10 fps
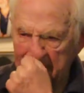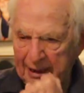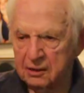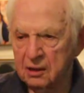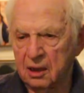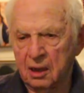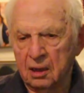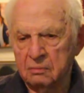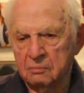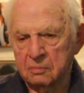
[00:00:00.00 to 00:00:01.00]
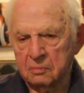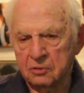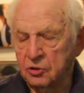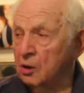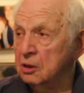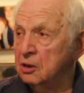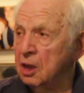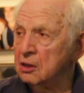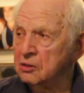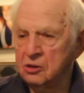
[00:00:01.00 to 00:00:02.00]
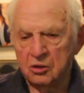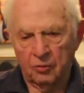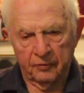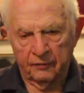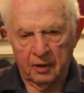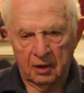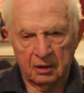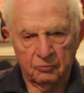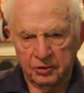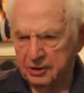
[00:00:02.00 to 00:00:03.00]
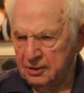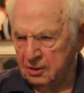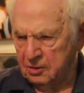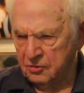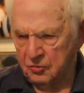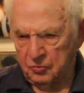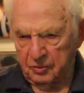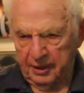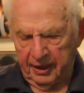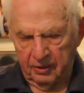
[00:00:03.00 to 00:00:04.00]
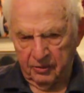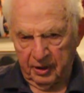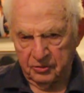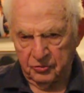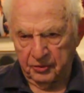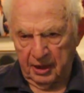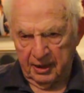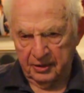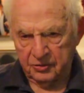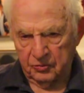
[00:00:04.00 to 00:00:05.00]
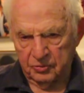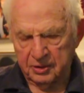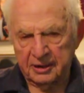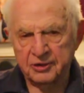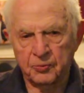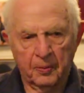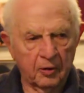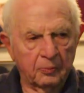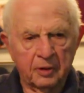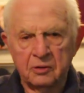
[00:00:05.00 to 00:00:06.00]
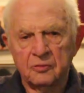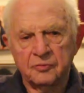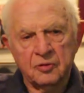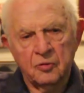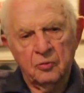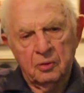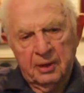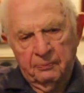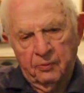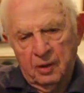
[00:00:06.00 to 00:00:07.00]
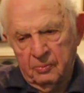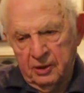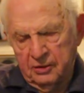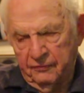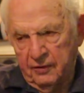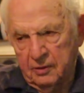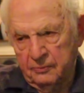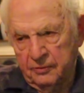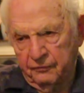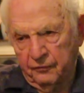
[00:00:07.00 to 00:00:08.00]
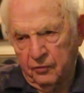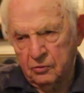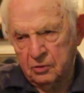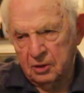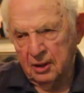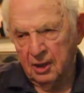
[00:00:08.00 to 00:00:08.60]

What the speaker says: at Joan of Arc, which is a school in the area, junior high school. It was an experimental school that probably developed the first